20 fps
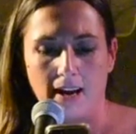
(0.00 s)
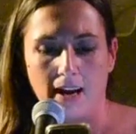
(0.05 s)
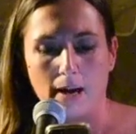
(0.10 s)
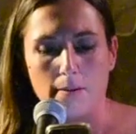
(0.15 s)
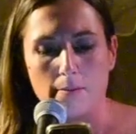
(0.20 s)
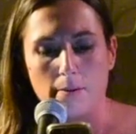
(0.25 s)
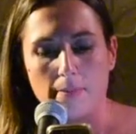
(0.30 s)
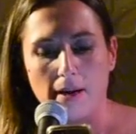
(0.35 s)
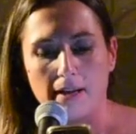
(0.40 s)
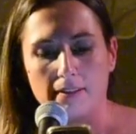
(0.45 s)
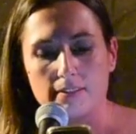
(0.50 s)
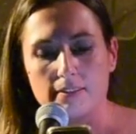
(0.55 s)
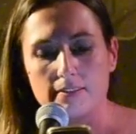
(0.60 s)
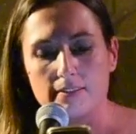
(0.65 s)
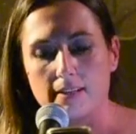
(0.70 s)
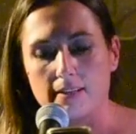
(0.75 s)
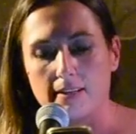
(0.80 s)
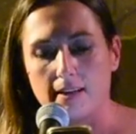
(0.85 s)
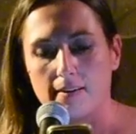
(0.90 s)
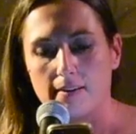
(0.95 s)
I'm about to
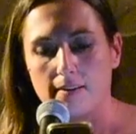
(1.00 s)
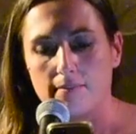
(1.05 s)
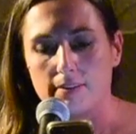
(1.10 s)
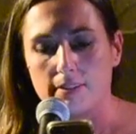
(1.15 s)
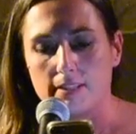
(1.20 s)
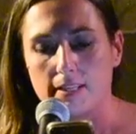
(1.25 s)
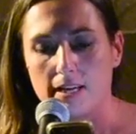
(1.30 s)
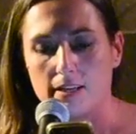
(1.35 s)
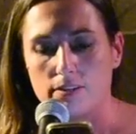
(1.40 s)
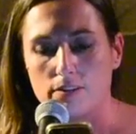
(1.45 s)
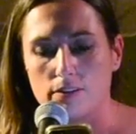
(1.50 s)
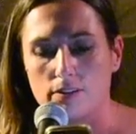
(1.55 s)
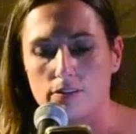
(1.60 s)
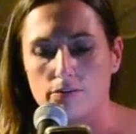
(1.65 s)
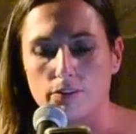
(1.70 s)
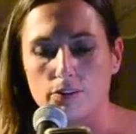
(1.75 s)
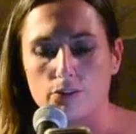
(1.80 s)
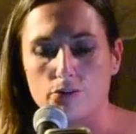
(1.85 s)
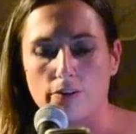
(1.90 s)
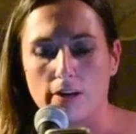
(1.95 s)
send out invitations
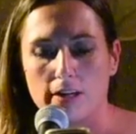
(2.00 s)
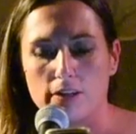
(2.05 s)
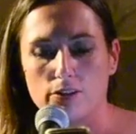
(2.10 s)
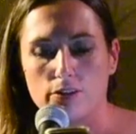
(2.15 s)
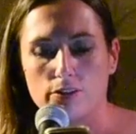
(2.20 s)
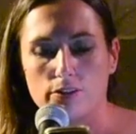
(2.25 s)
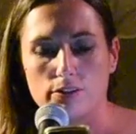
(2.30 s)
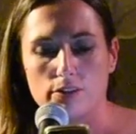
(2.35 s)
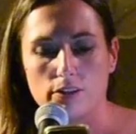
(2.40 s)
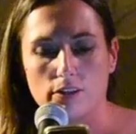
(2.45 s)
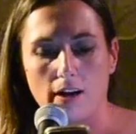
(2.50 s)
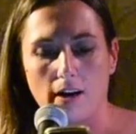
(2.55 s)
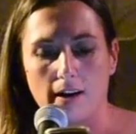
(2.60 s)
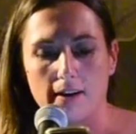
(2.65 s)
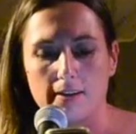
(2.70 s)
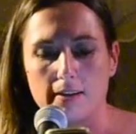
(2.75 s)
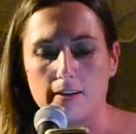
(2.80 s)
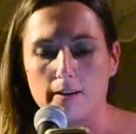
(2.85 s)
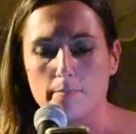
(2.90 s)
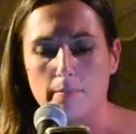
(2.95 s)
for strangers to
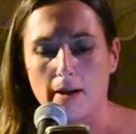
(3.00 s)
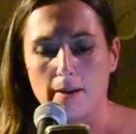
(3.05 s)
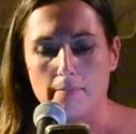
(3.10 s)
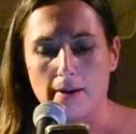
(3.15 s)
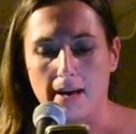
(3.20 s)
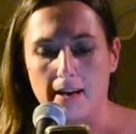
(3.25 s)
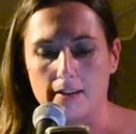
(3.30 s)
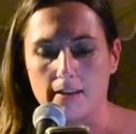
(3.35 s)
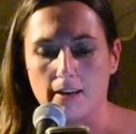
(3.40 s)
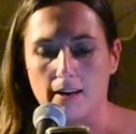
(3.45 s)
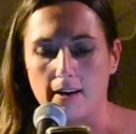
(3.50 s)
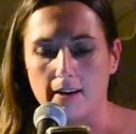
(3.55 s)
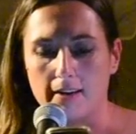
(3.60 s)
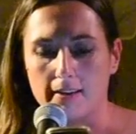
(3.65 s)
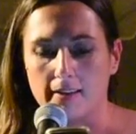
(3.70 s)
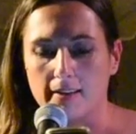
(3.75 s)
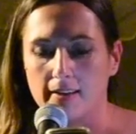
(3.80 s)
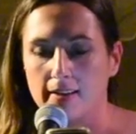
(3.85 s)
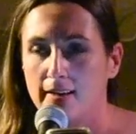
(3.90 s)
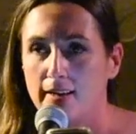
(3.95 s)
garden in my
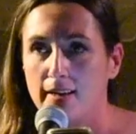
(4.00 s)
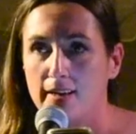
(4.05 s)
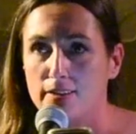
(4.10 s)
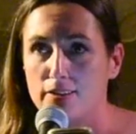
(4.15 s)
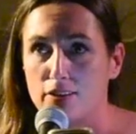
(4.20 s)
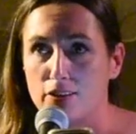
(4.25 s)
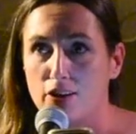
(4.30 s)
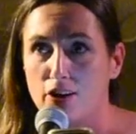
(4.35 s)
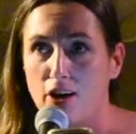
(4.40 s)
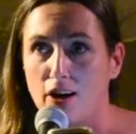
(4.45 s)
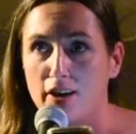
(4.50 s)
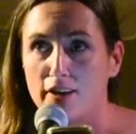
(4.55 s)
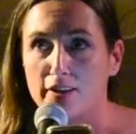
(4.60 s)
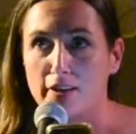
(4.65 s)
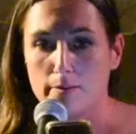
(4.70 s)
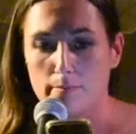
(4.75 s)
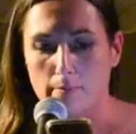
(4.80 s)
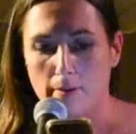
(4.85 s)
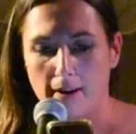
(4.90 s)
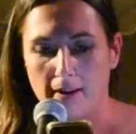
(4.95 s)
backyard. It's a
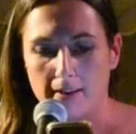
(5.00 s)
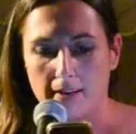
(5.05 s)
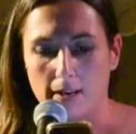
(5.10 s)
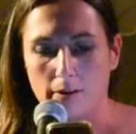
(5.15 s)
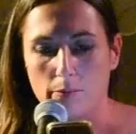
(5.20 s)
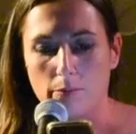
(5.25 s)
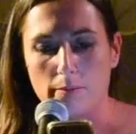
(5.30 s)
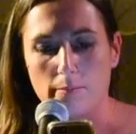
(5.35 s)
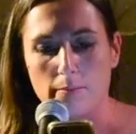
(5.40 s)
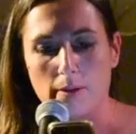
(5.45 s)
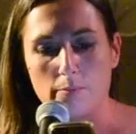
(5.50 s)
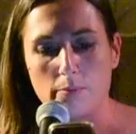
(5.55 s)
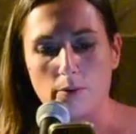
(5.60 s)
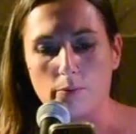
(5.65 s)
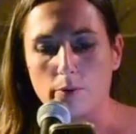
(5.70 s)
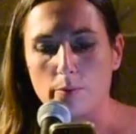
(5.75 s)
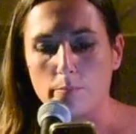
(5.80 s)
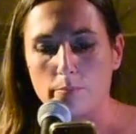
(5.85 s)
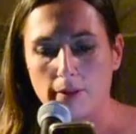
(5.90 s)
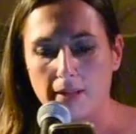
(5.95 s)
garden party where
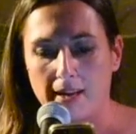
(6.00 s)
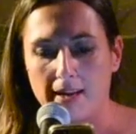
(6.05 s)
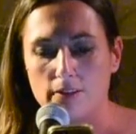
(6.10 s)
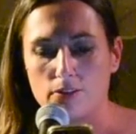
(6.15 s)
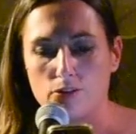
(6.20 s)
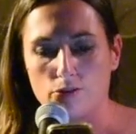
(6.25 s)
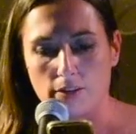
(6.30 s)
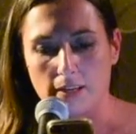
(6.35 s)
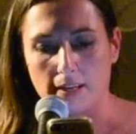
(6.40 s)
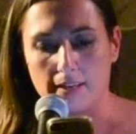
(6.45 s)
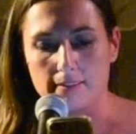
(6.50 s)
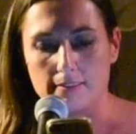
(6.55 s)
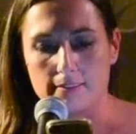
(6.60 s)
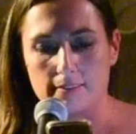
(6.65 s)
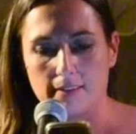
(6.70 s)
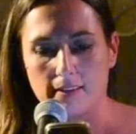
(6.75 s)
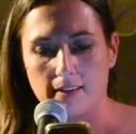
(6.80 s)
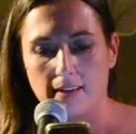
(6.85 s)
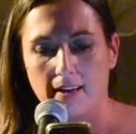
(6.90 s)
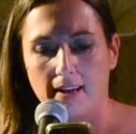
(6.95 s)
people will plant
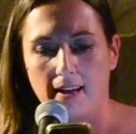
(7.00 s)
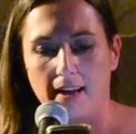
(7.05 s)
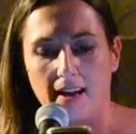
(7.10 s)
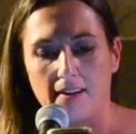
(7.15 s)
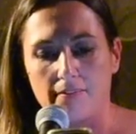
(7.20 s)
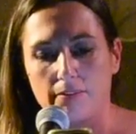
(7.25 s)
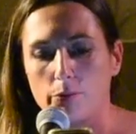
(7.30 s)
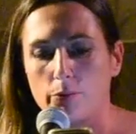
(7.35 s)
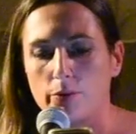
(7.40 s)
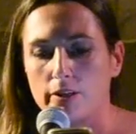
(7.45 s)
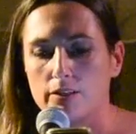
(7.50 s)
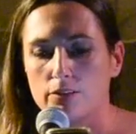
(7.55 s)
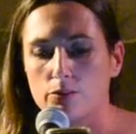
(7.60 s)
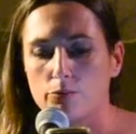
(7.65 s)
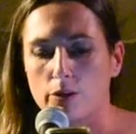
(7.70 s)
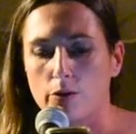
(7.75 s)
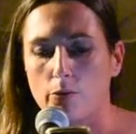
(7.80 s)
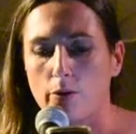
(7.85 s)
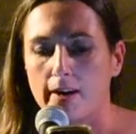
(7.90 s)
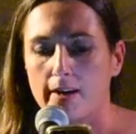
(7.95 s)
trees. Everyone is
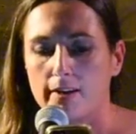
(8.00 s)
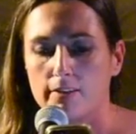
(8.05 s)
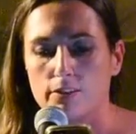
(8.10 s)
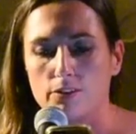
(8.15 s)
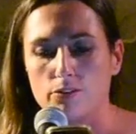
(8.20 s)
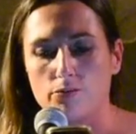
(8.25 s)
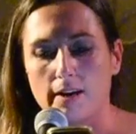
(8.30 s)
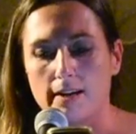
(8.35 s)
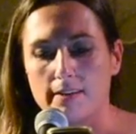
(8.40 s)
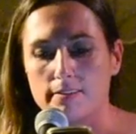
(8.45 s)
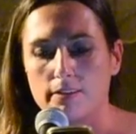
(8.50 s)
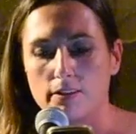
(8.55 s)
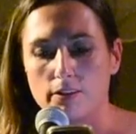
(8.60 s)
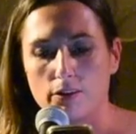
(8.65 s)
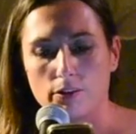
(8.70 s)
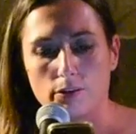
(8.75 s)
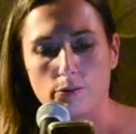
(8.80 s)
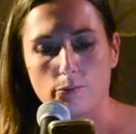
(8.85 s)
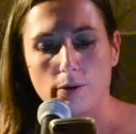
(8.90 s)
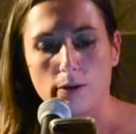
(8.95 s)
required to dress in
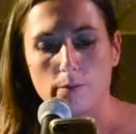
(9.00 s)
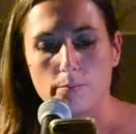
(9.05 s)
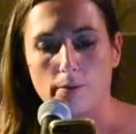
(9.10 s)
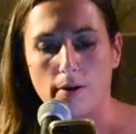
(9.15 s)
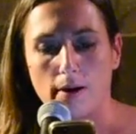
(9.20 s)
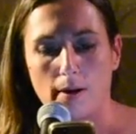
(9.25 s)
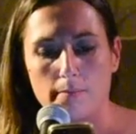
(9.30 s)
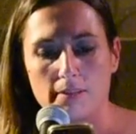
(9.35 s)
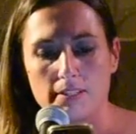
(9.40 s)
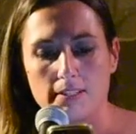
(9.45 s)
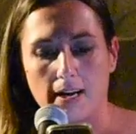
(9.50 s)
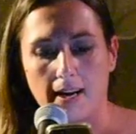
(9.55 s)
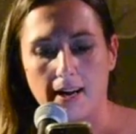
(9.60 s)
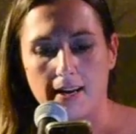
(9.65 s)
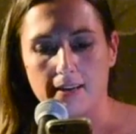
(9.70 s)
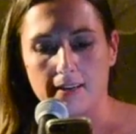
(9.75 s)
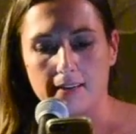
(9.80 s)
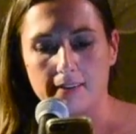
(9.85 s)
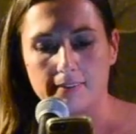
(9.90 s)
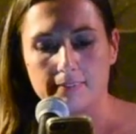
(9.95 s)
Goodwill prom
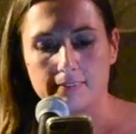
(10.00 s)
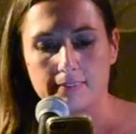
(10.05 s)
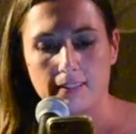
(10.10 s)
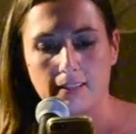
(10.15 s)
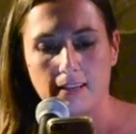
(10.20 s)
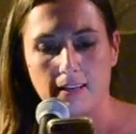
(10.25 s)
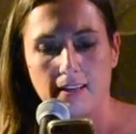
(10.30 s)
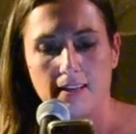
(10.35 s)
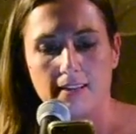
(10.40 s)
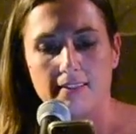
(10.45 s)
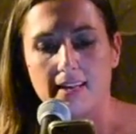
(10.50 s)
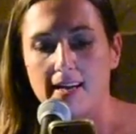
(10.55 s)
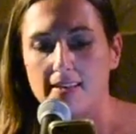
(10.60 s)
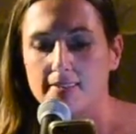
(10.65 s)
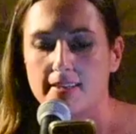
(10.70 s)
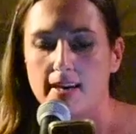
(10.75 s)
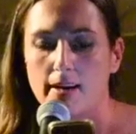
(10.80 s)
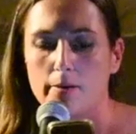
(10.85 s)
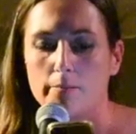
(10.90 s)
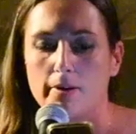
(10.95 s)
attire,
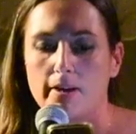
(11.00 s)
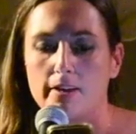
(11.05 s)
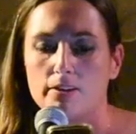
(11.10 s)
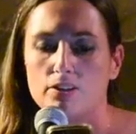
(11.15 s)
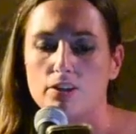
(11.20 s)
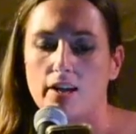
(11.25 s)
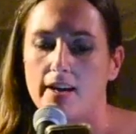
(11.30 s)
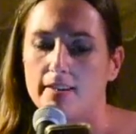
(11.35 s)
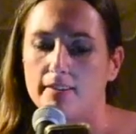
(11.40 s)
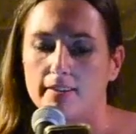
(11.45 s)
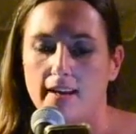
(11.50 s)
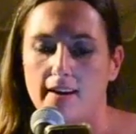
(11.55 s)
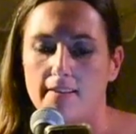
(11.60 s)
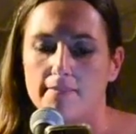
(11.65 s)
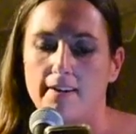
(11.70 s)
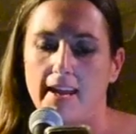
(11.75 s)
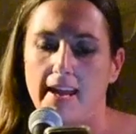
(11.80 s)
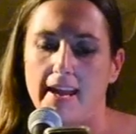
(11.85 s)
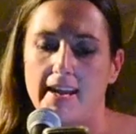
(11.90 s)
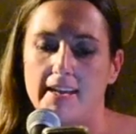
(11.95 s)
that's how much I
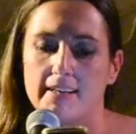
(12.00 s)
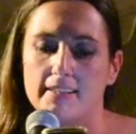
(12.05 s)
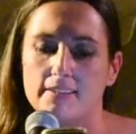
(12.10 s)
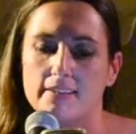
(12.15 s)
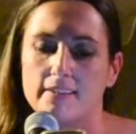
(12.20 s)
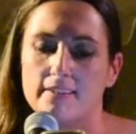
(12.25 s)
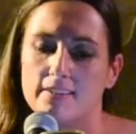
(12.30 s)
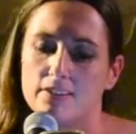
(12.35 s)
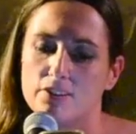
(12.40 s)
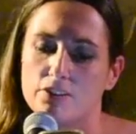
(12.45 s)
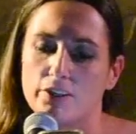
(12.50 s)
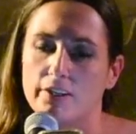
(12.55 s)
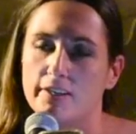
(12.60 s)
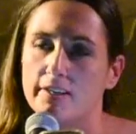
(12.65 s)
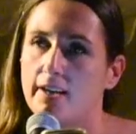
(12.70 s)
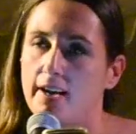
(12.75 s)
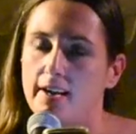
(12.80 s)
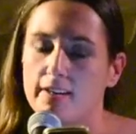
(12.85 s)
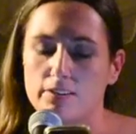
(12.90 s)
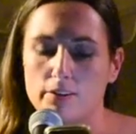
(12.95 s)
love hate the
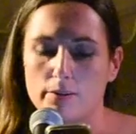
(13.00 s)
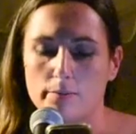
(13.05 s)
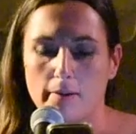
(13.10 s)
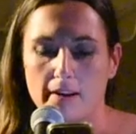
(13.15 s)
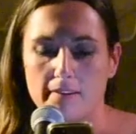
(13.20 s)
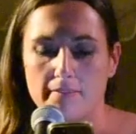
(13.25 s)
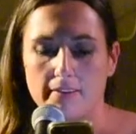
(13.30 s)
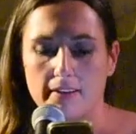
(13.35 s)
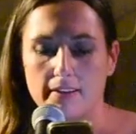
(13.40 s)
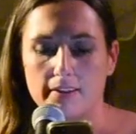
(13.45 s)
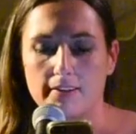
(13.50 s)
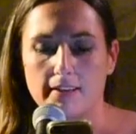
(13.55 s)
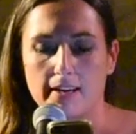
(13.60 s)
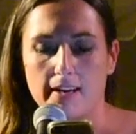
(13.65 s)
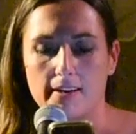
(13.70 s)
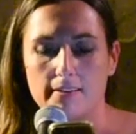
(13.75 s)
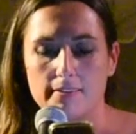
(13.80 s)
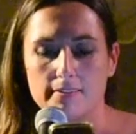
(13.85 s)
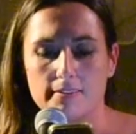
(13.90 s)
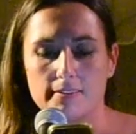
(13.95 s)
dirt under my
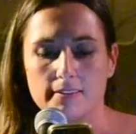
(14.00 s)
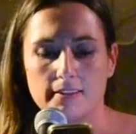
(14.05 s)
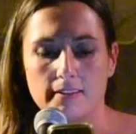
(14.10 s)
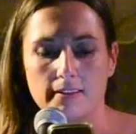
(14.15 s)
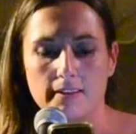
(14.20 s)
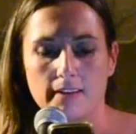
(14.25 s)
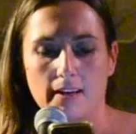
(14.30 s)
fingernails.